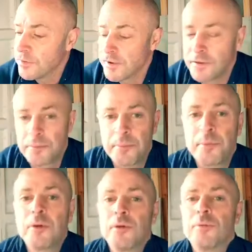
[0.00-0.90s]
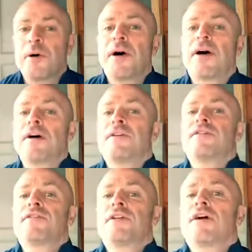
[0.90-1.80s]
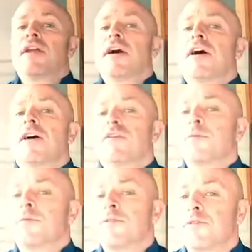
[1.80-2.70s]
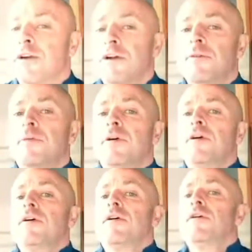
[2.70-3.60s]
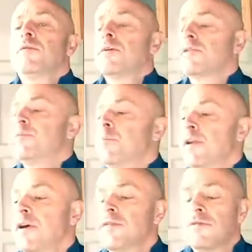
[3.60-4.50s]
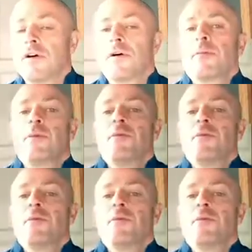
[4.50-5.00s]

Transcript: You tend to pull the bar slightly higher towards the sternum, whereas in bent over row I